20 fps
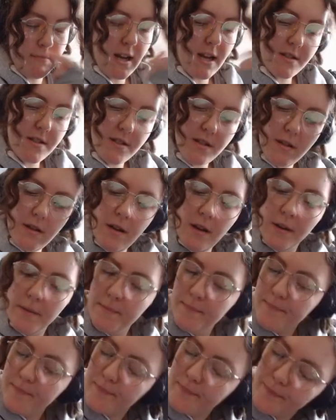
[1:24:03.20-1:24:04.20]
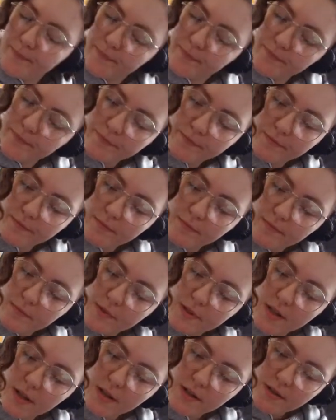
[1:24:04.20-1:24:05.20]
Actually no.
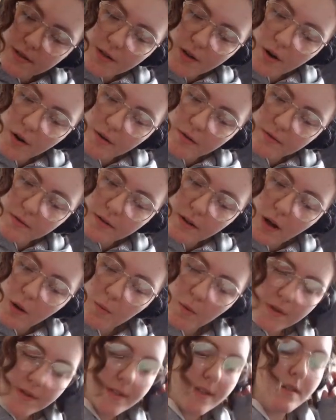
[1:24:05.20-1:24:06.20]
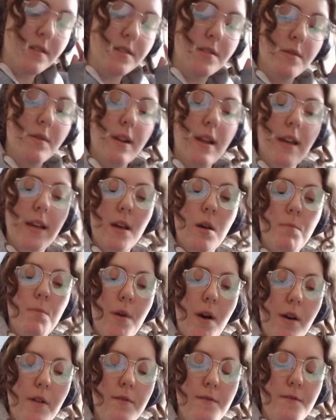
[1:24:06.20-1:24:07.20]
Because I was going to do it like
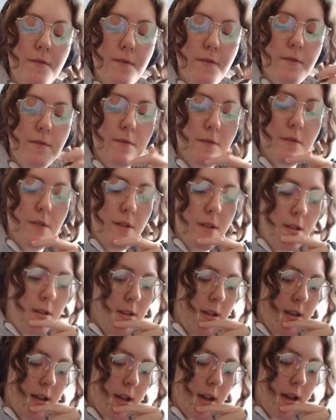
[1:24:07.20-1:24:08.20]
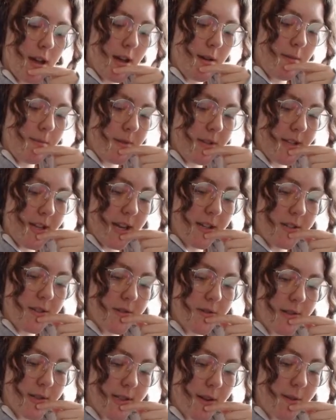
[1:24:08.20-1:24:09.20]
above the texture
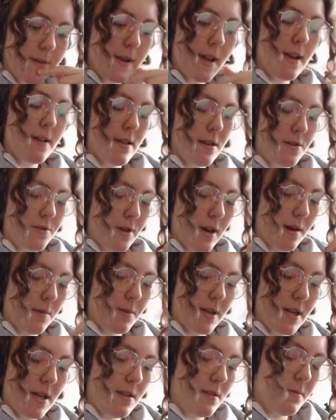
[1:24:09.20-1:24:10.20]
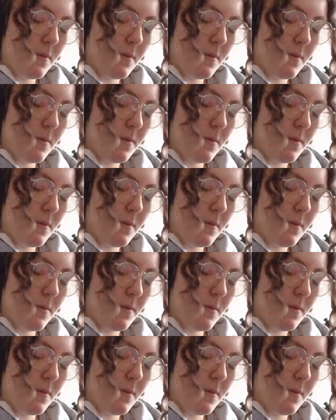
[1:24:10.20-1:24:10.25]
and stuff later and then drag it beneath,